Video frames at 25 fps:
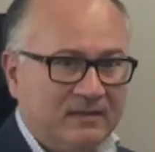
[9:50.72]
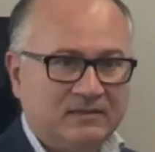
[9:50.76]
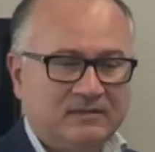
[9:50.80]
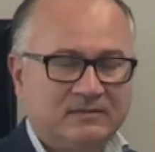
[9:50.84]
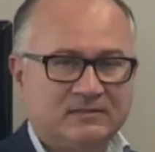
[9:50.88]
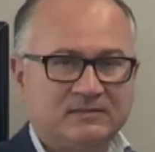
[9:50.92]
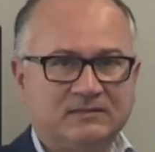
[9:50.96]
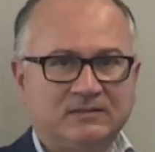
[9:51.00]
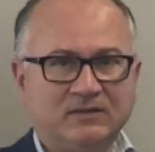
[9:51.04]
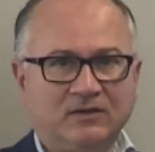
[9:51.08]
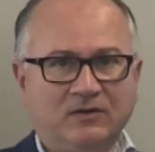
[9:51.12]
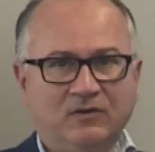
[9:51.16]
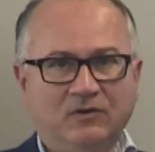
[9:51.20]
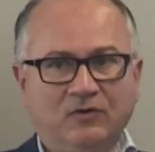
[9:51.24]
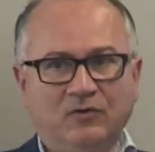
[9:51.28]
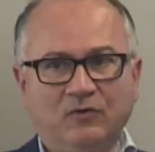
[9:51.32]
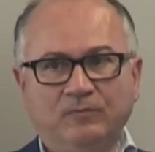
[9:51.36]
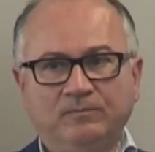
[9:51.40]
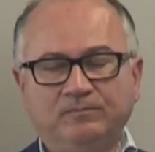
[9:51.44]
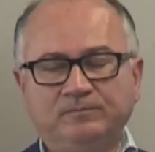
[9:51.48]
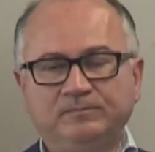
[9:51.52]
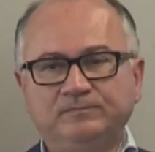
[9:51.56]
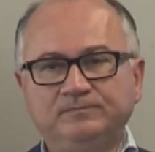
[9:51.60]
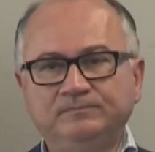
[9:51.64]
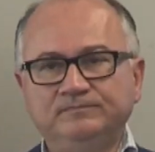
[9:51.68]

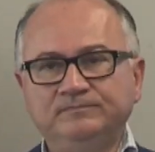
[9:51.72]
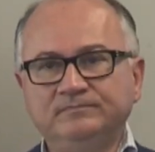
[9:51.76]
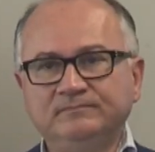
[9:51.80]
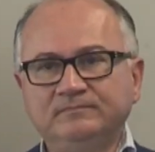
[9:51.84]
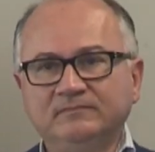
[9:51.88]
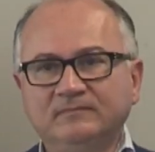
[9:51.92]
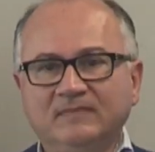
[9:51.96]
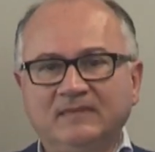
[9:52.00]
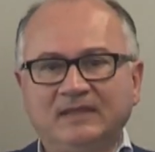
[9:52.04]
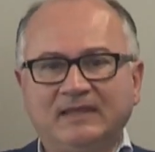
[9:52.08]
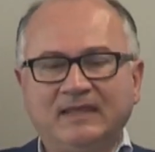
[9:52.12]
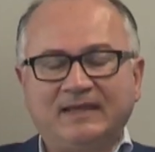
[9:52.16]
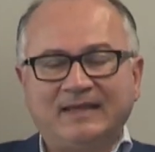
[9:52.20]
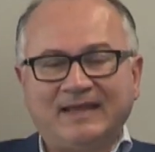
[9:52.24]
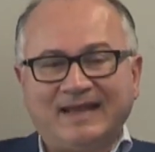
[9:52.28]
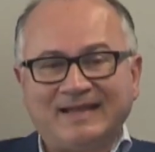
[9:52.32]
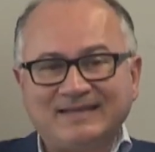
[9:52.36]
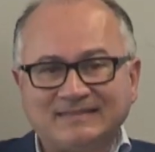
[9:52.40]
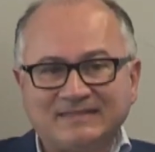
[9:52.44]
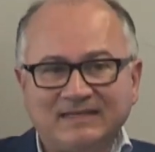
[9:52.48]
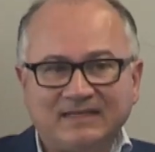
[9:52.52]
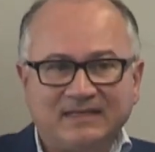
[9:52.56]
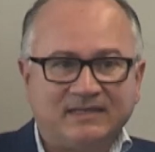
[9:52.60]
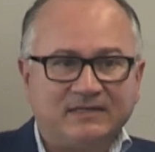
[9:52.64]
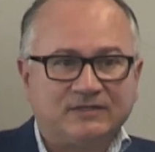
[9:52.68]
So he
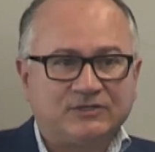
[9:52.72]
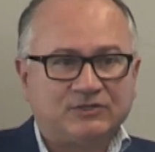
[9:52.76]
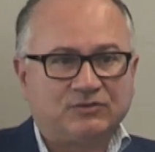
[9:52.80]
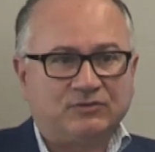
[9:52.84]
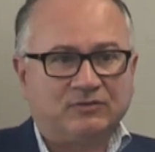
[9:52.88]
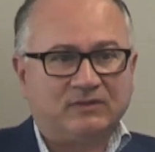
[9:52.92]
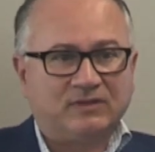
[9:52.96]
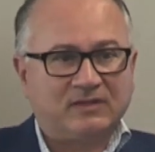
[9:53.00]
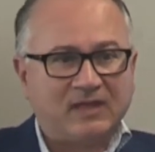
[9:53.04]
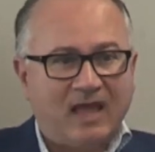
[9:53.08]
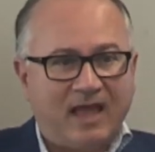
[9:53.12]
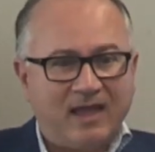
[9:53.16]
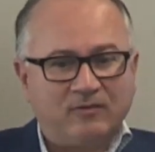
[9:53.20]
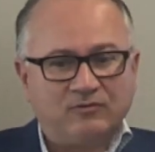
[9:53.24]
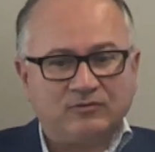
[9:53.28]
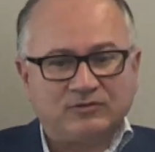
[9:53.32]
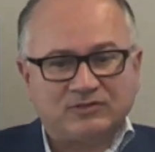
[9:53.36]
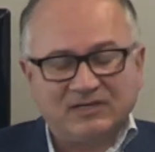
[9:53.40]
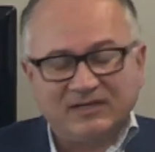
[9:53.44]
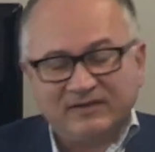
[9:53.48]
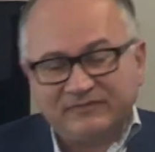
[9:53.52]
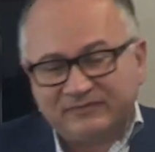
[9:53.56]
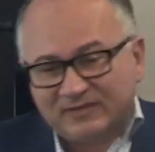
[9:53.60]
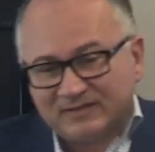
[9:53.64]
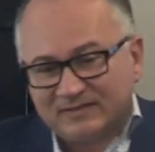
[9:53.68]
has the history. I was
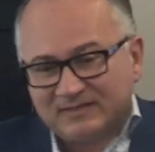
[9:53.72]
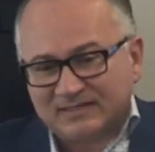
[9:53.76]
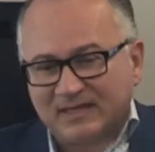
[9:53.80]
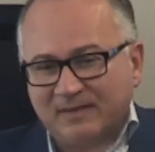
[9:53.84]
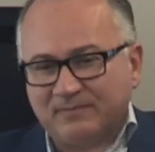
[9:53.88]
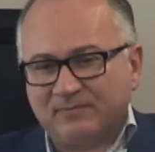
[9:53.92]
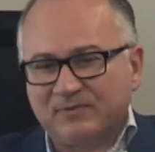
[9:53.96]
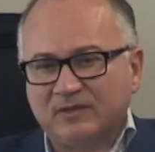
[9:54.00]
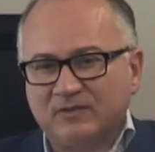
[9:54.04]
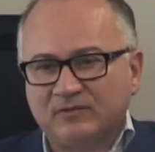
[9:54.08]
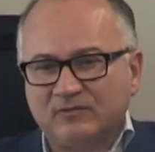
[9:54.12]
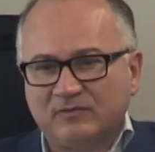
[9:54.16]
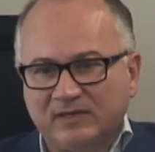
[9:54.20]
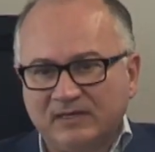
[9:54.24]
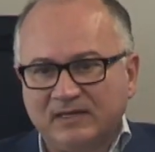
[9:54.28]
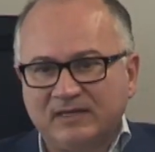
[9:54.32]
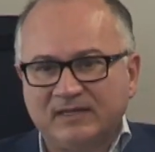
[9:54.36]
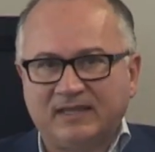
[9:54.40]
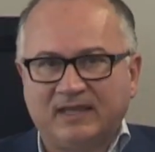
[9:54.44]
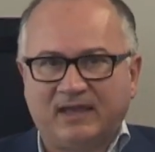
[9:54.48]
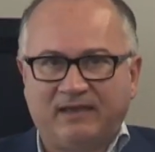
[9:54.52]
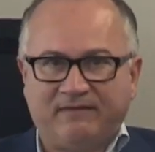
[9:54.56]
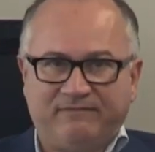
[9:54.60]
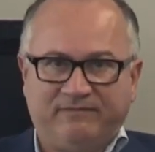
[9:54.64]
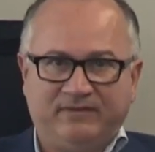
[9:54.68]
lifting something really
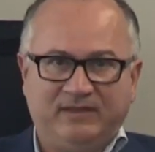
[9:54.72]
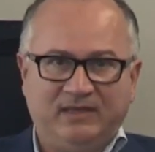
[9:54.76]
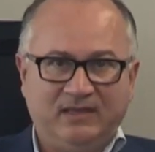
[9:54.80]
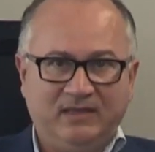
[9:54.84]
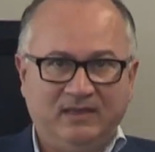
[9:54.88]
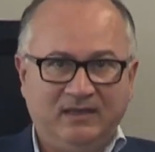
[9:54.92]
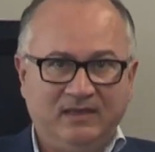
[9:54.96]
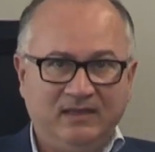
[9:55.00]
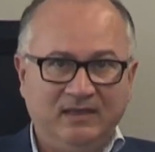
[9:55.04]
heavy,